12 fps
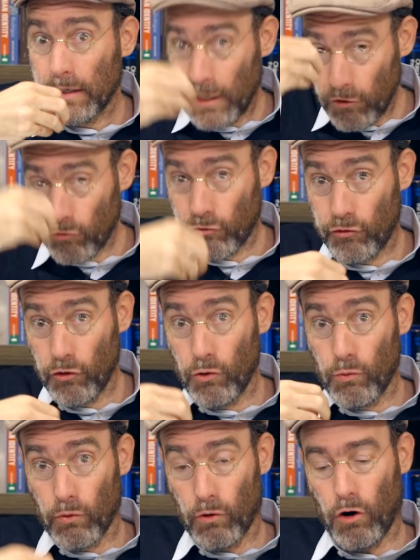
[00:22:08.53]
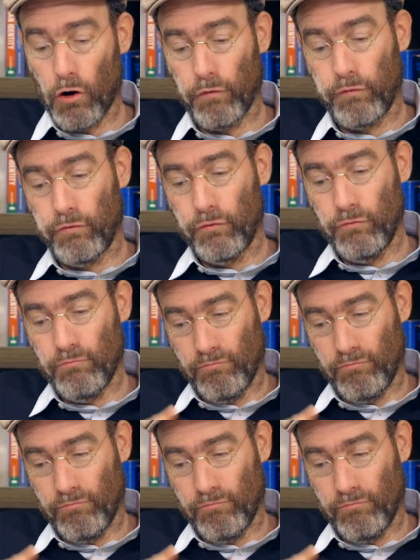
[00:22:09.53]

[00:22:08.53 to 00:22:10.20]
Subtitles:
issue of,